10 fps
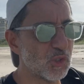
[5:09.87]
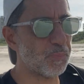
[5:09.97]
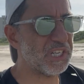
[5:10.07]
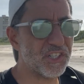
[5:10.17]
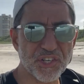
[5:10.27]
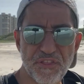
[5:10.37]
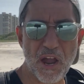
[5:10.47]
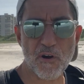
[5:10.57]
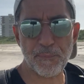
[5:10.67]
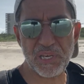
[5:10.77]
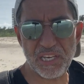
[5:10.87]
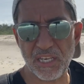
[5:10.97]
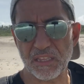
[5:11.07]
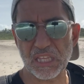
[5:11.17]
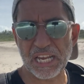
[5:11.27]
speech
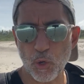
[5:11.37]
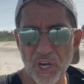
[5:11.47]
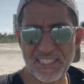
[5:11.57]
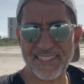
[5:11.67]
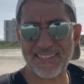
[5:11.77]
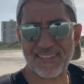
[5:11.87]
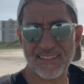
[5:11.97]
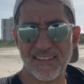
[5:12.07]
therapy and linguists.